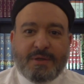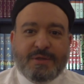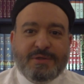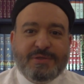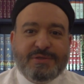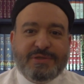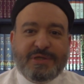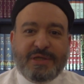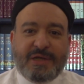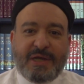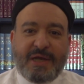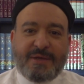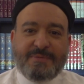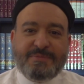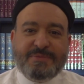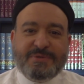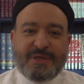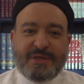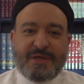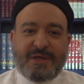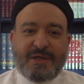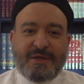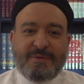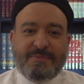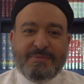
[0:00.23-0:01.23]
Salam,
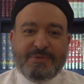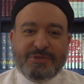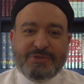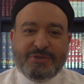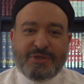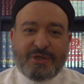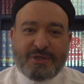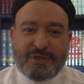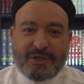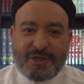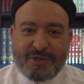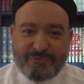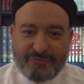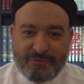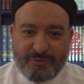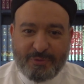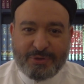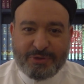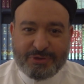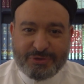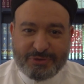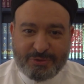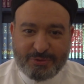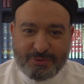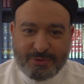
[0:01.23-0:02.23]
salam. Inshallah,
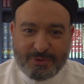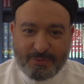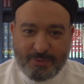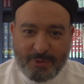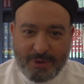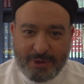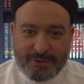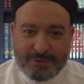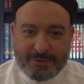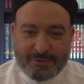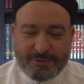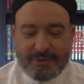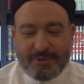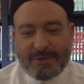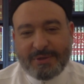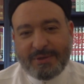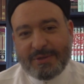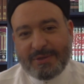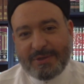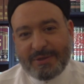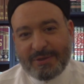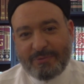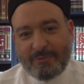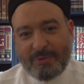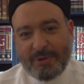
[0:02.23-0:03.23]
everyone is doing well.
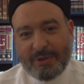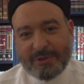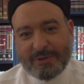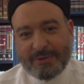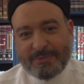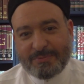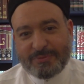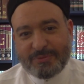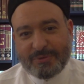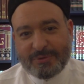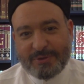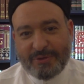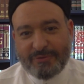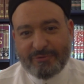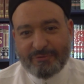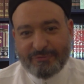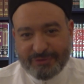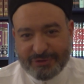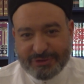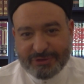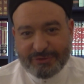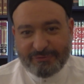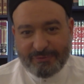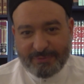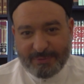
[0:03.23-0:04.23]
Welcome to another
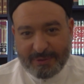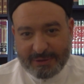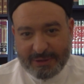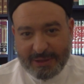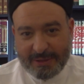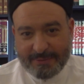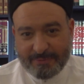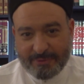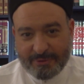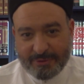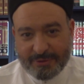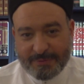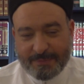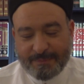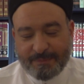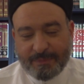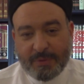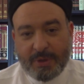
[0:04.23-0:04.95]
visit from the library.